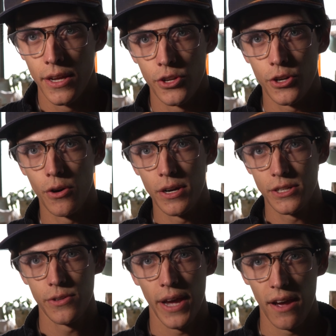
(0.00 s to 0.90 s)
you're going
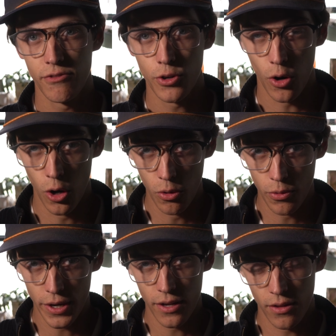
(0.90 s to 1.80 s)
to have your
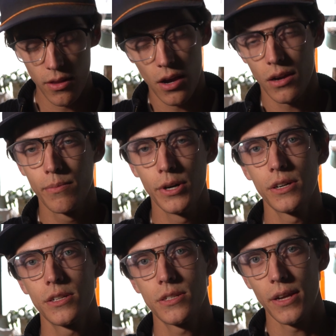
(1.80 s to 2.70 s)
own
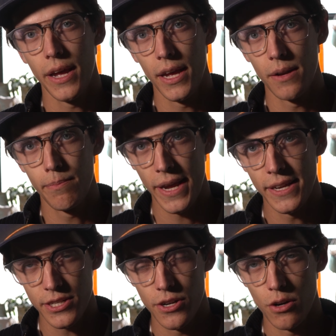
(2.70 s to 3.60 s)
logbooks and
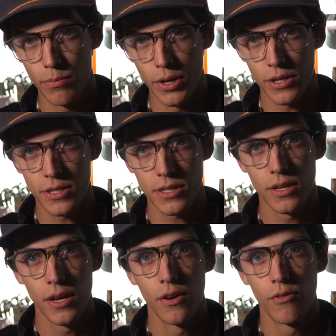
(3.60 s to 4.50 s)
pace note
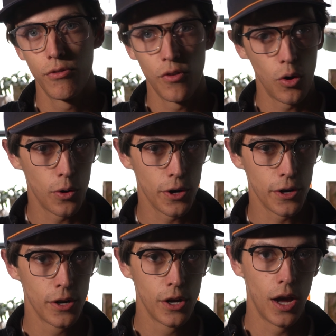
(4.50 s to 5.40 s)
books
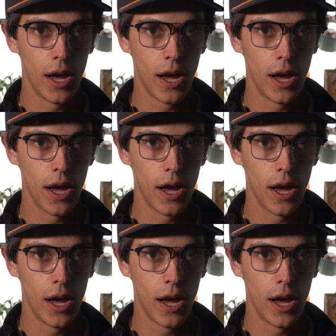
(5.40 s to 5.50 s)
for